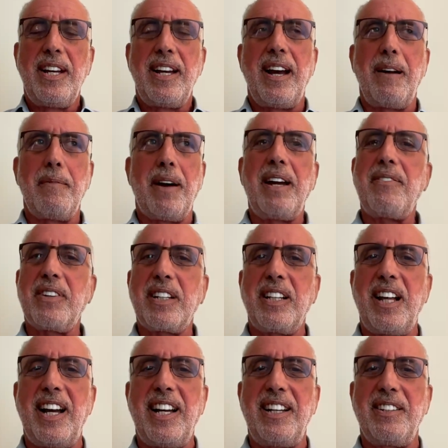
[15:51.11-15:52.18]
I have a
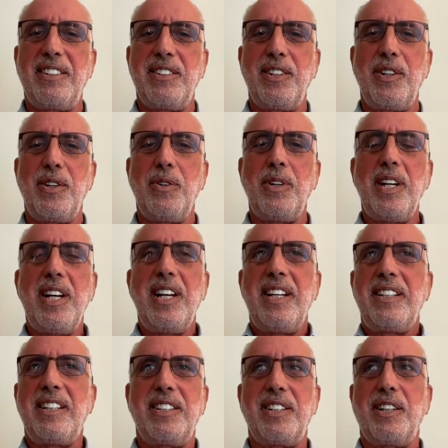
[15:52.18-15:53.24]
client who
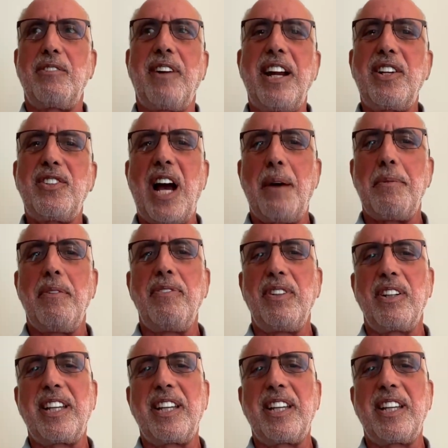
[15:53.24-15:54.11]
does a great job of